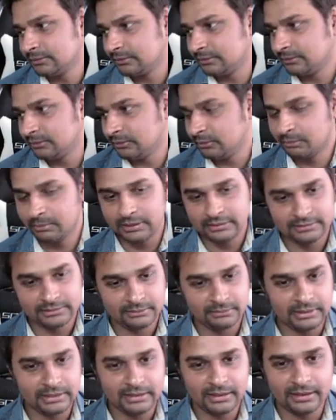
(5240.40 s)
Cuba,
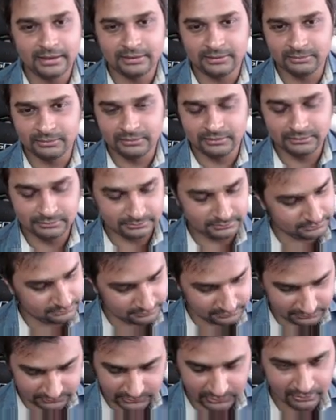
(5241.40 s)
Jamaica and all,
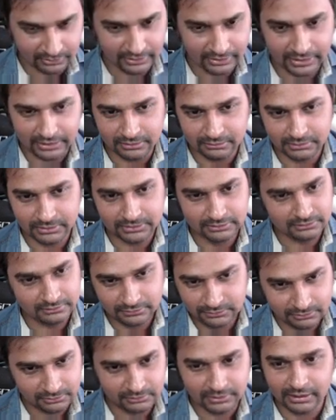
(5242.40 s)
online, but
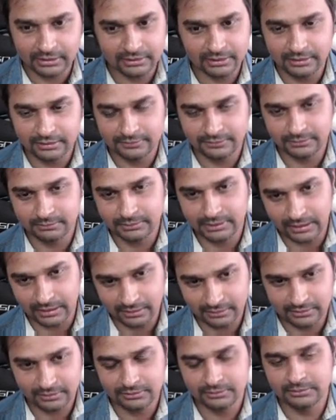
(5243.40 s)
you can't get from
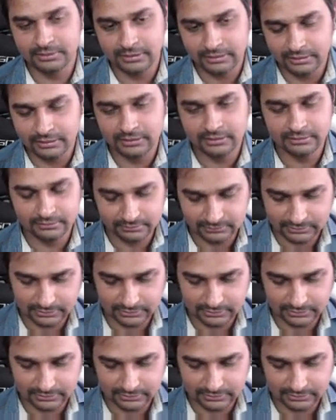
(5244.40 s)
Canada to India.